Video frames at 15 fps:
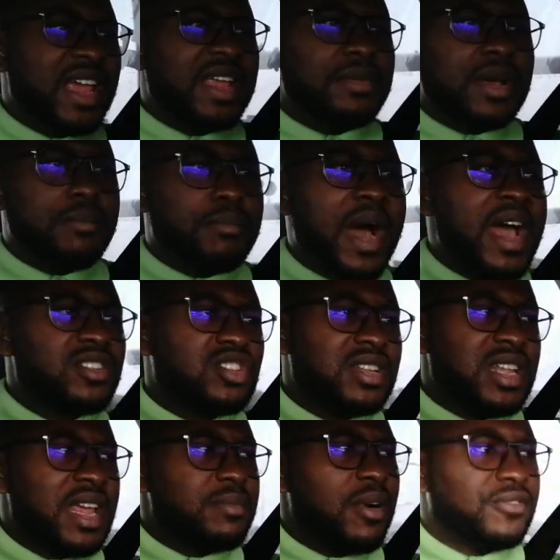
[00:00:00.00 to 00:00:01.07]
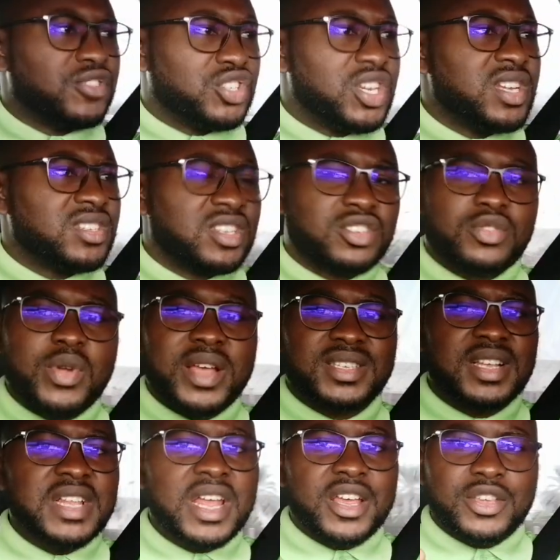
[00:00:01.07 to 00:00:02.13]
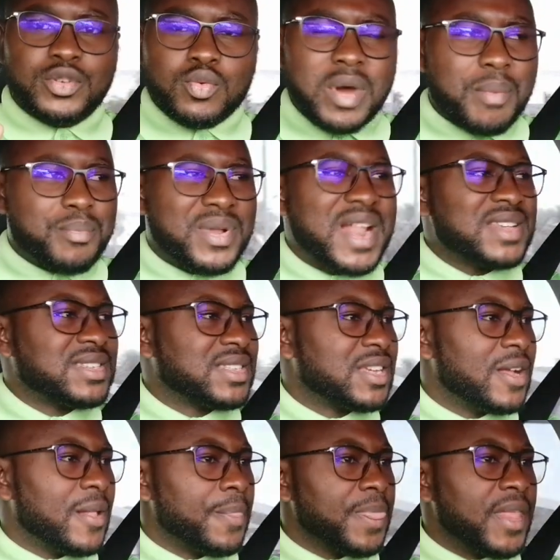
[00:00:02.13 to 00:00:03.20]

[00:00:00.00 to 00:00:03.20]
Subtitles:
In the mighty name of Jesus Christ, you are blessed,